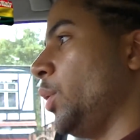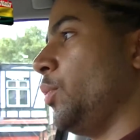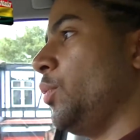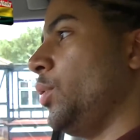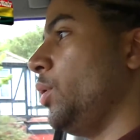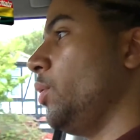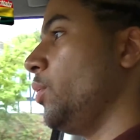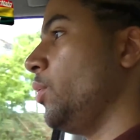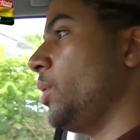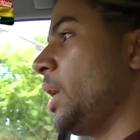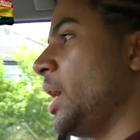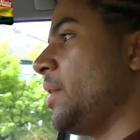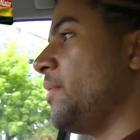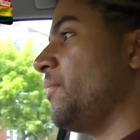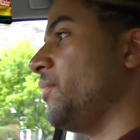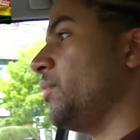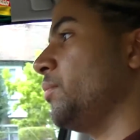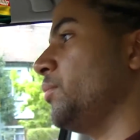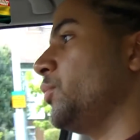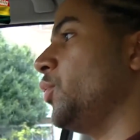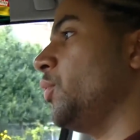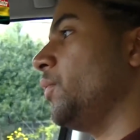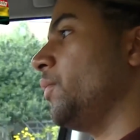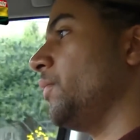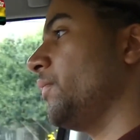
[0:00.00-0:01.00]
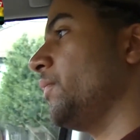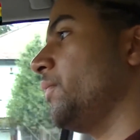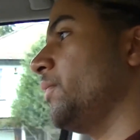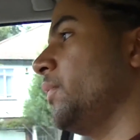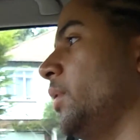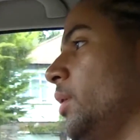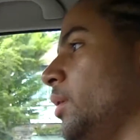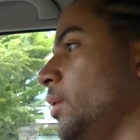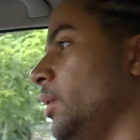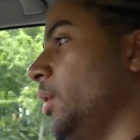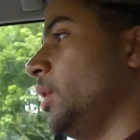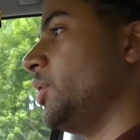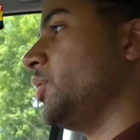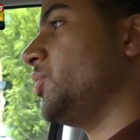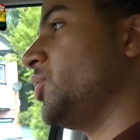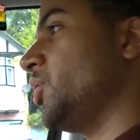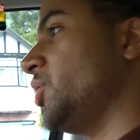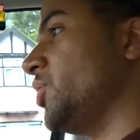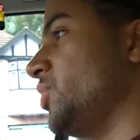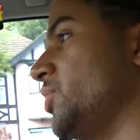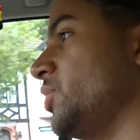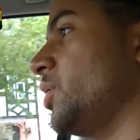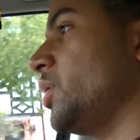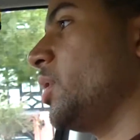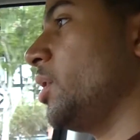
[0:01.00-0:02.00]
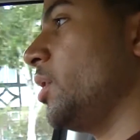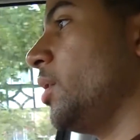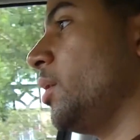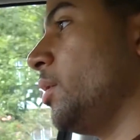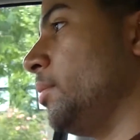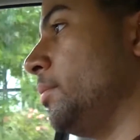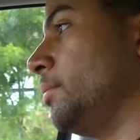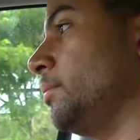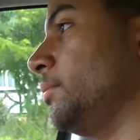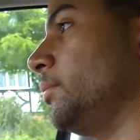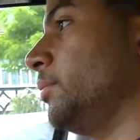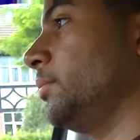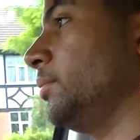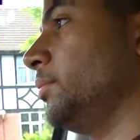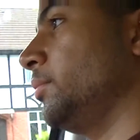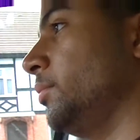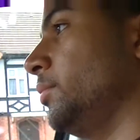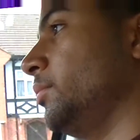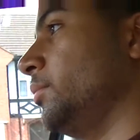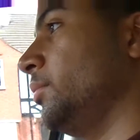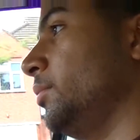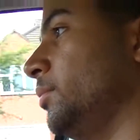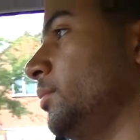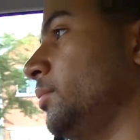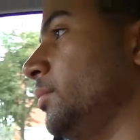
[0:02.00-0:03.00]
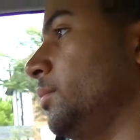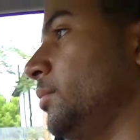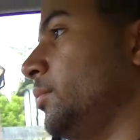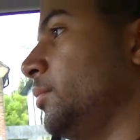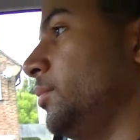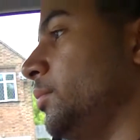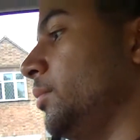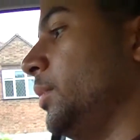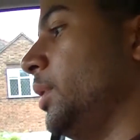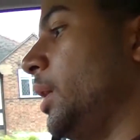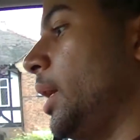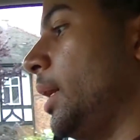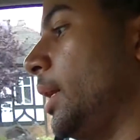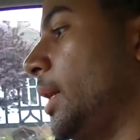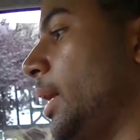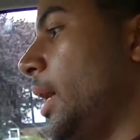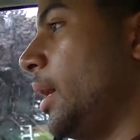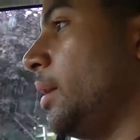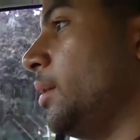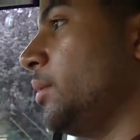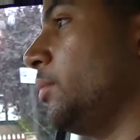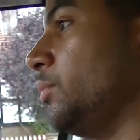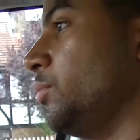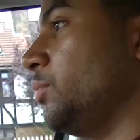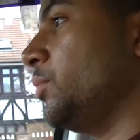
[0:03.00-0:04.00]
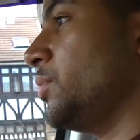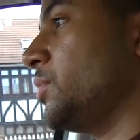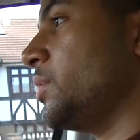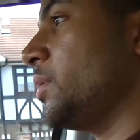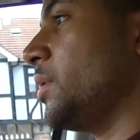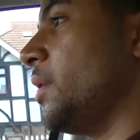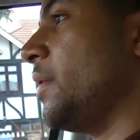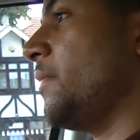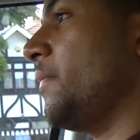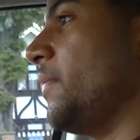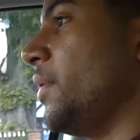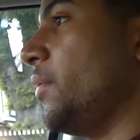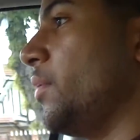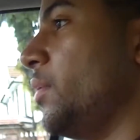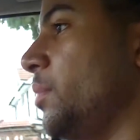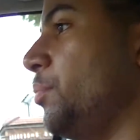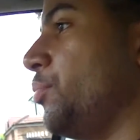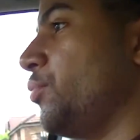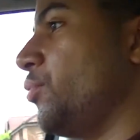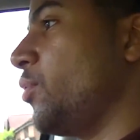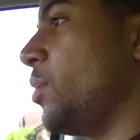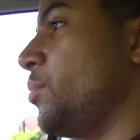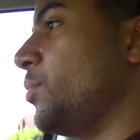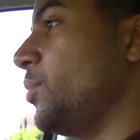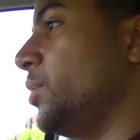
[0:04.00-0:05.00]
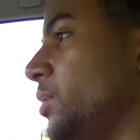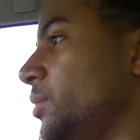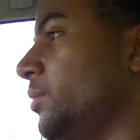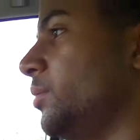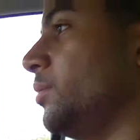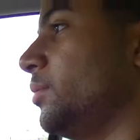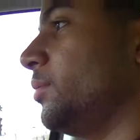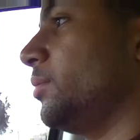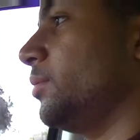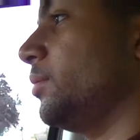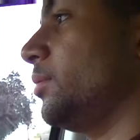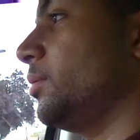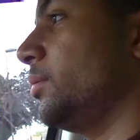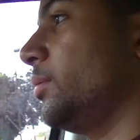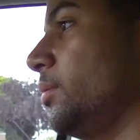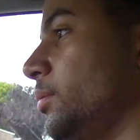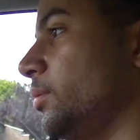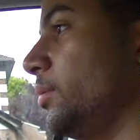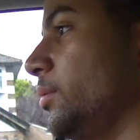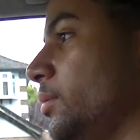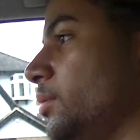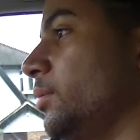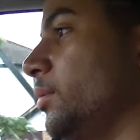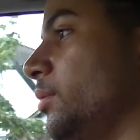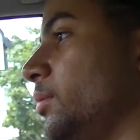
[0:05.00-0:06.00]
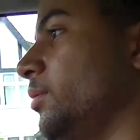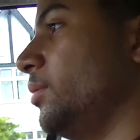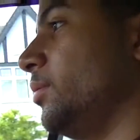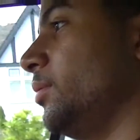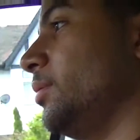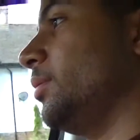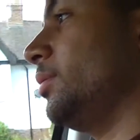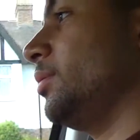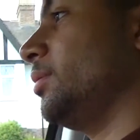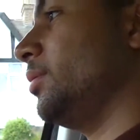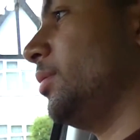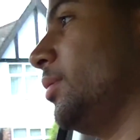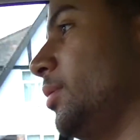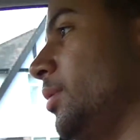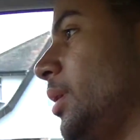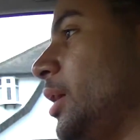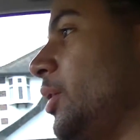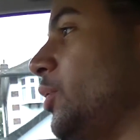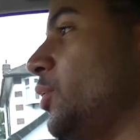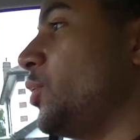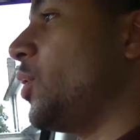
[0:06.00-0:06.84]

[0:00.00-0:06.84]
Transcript: We all came from north. It's just uh, Akan was a very prominent. I don't